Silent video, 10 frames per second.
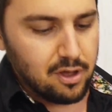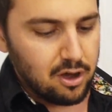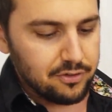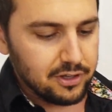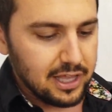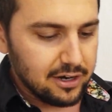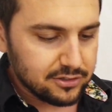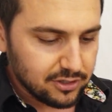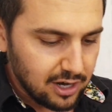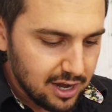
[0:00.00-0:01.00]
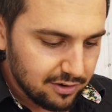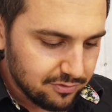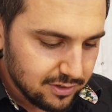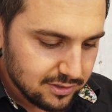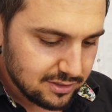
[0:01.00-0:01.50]
all the layers are kind of
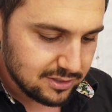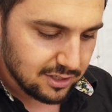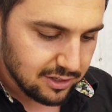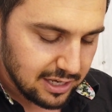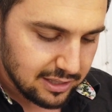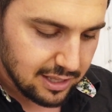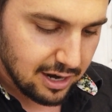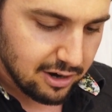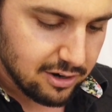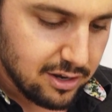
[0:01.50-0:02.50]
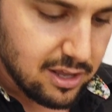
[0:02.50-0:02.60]
still in there.